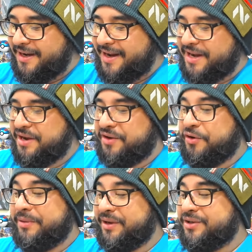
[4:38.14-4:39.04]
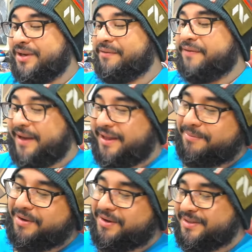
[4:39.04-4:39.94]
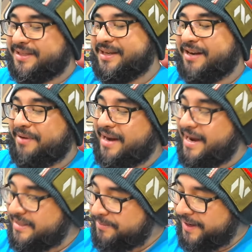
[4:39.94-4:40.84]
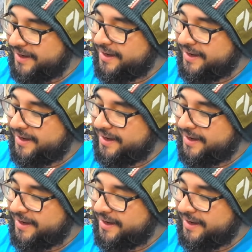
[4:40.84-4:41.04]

and you can normally usually feel it because it's going to be an A-spec,